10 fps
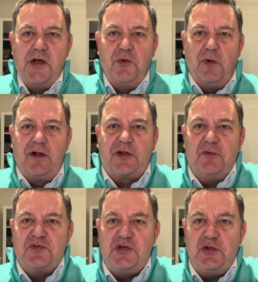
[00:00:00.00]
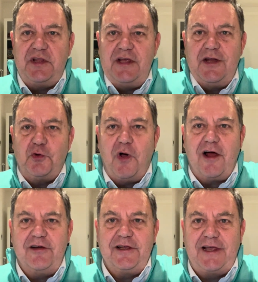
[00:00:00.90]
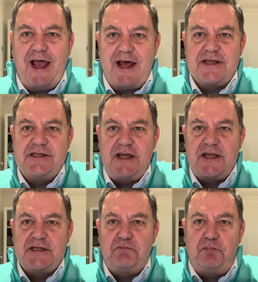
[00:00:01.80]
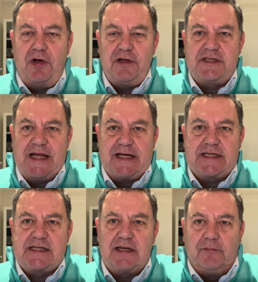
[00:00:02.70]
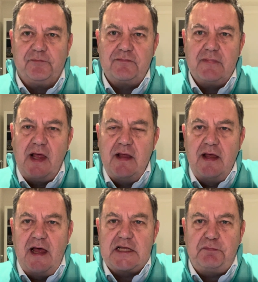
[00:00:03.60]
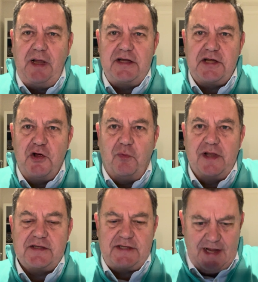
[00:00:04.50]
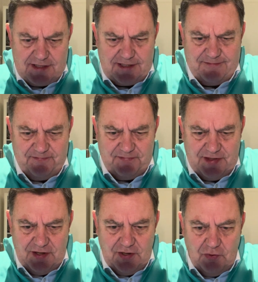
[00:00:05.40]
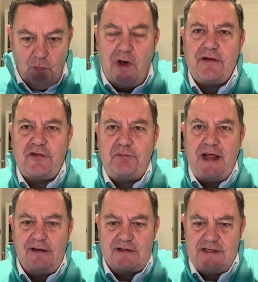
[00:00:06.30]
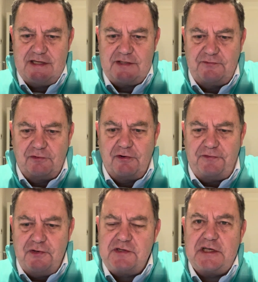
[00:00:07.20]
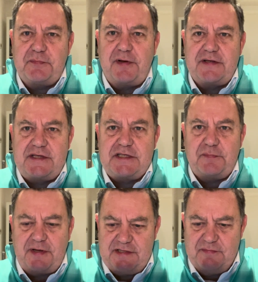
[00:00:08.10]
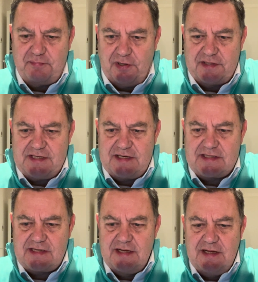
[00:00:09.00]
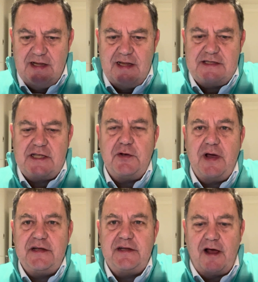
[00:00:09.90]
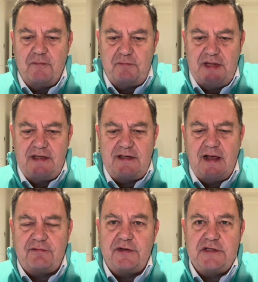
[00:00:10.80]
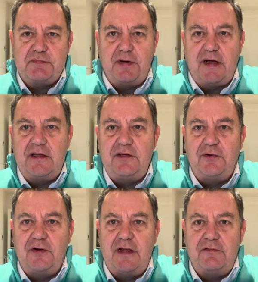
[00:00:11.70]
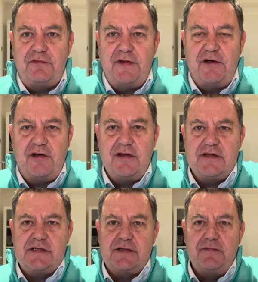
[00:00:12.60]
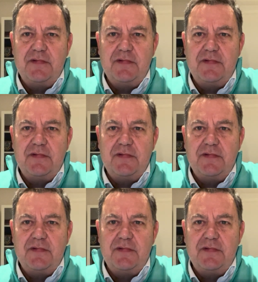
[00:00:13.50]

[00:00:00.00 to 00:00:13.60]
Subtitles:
Welcome to The Inquiring Cat Does Politics. As Plato once said, one of the penalties for refusing to participate in politics is that you end up being governed by your inferiors.